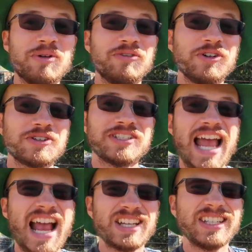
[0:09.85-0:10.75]
But first,
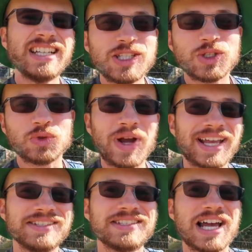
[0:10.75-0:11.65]
Ashley needs to
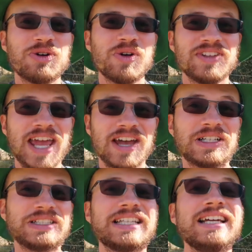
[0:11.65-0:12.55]
reconcile with
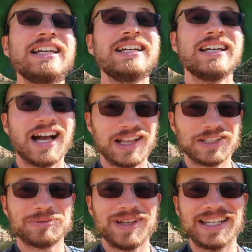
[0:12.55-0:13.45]
Tails. I'll
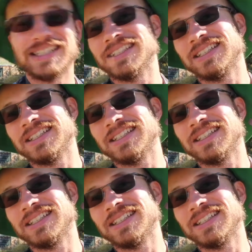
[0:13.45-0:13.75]
explain.